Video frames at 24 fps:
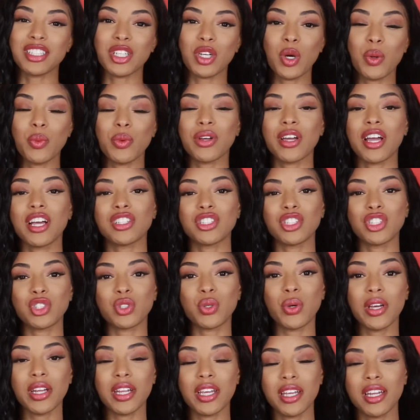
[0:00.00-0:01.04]
I hope you guys
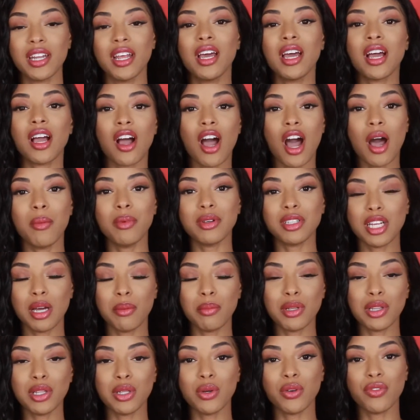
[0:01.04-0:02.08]
enjoyed it. Comment down
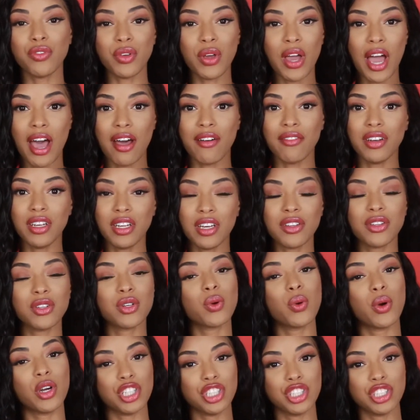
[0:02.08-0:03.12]
below if you have any other
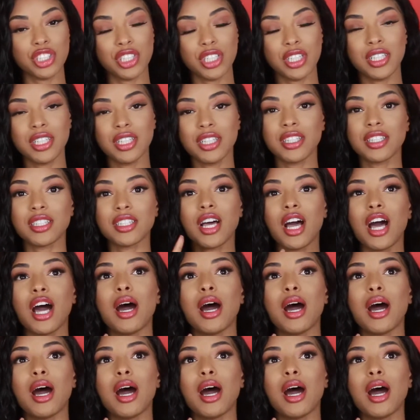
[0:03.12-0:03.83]
questions.